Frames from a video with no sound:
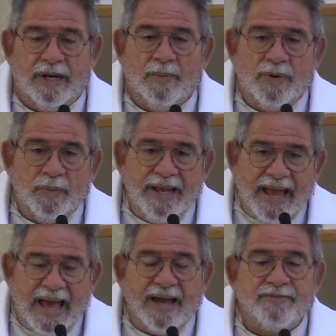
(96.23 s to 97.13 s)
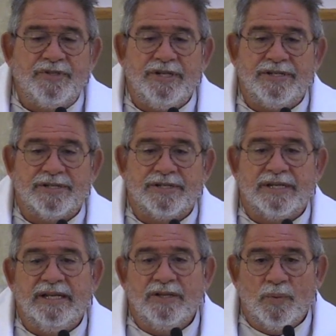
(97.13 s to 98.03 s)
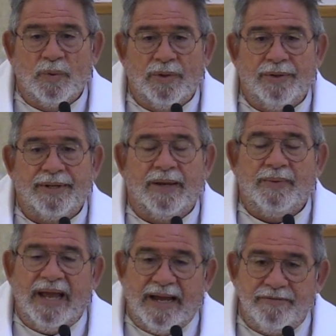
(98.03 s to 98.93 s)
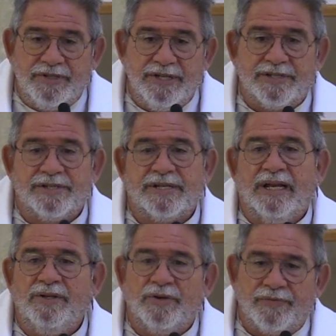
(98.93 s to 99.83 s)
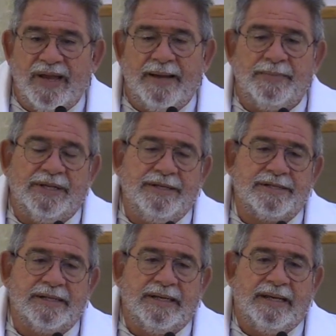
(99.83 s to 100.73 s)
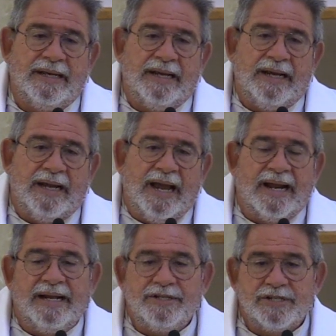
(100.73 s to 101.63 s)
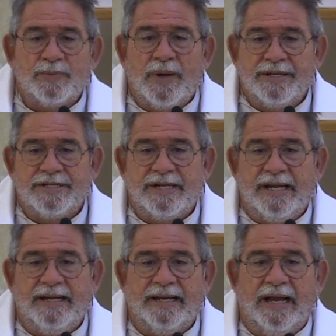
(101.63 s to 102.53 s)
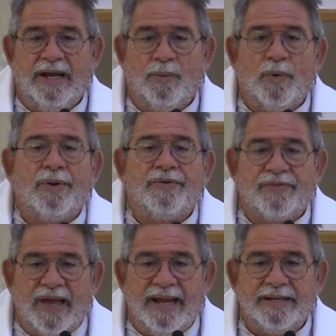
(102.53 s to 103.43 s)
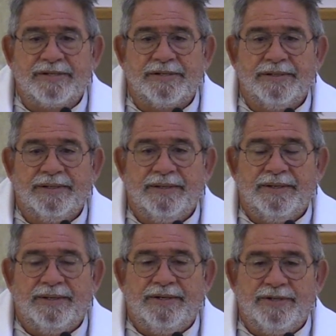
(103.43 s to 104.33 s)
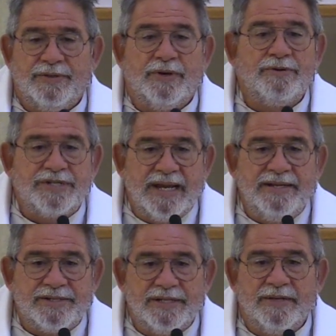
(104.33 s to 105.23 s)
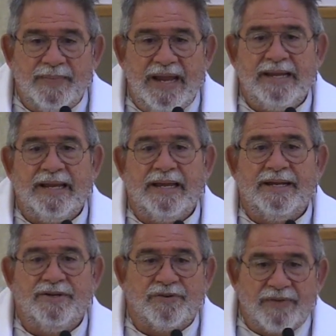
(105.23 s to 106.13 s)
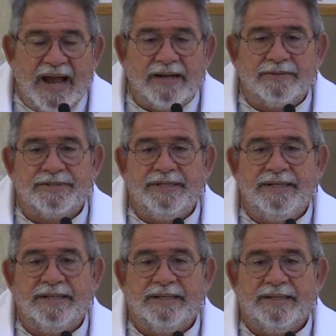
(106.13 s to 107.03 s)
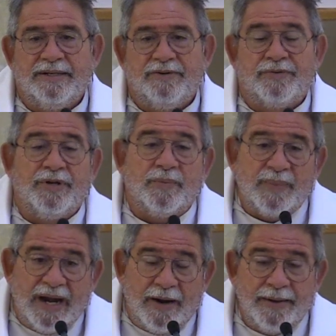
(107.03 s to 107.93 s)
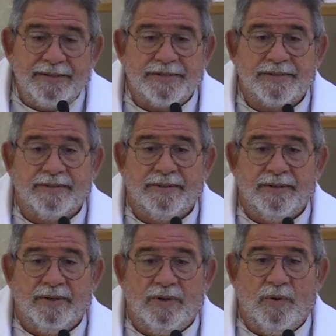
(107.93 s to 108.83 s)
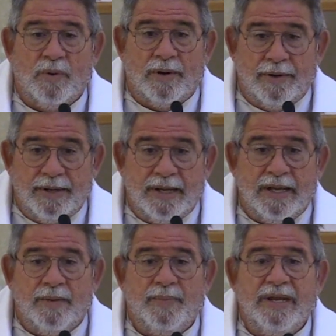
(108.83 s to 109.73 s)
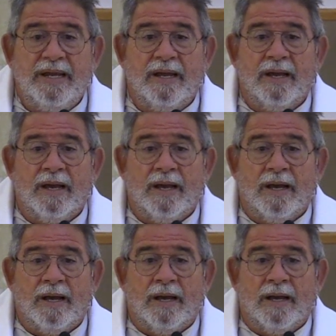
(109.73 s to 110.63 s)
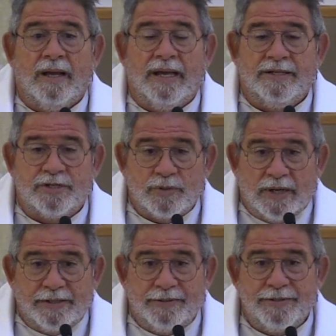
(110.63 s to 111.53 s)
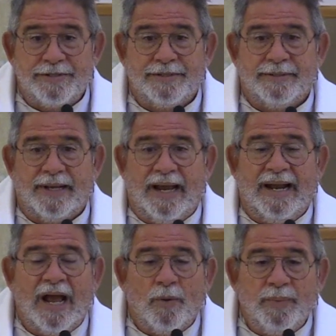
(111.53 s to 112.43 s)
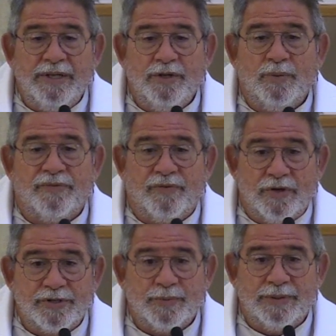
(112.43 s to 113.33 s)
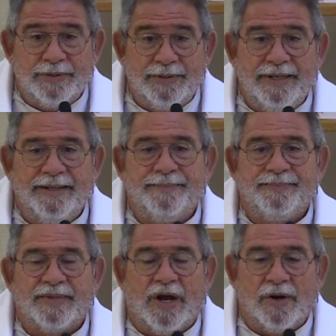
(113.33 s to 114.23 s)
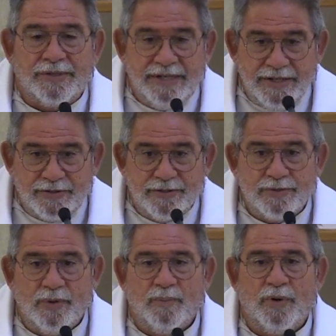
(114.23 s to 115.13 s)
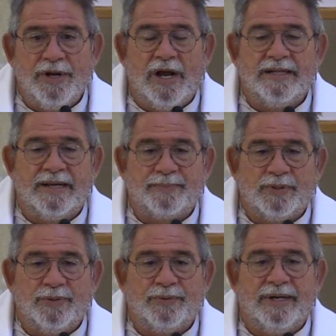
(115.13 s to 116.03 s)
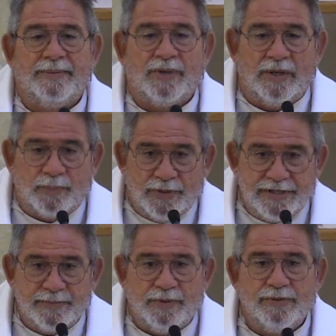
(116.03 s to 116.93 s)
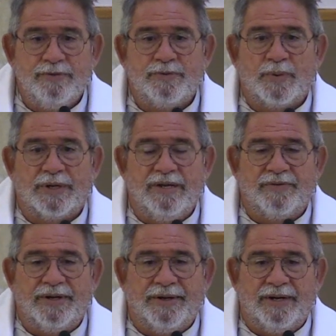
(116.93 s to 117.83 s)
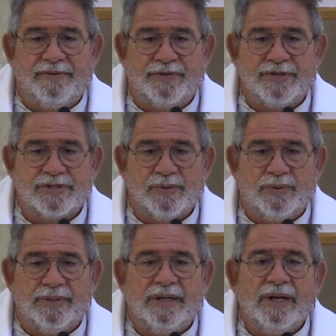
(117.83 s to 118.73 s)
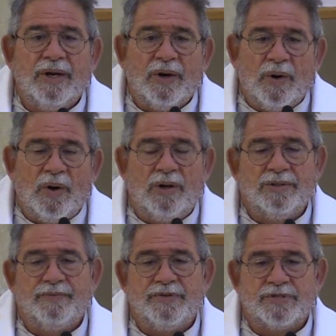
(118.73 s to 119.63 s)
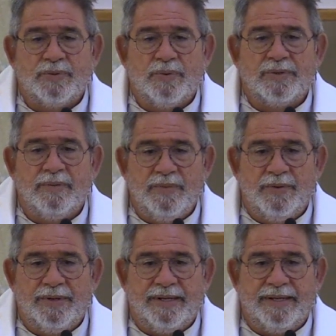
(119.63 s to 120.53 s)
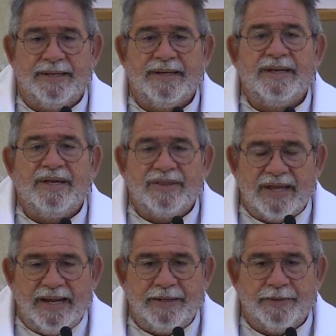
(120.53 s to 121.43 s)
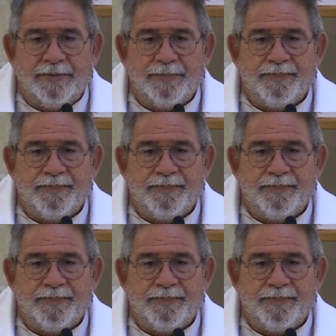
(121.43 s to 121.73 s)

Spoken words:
But we have Jesus in the Word, and we have Jesus in your families. And I just want to say a word of thanks to those saints in the making in your faculty, for your parents who are being instructors and helping you with virtual learning, our teachers who are putting on that program, our principal who's working very hard for the school, all of the school community. Thank you.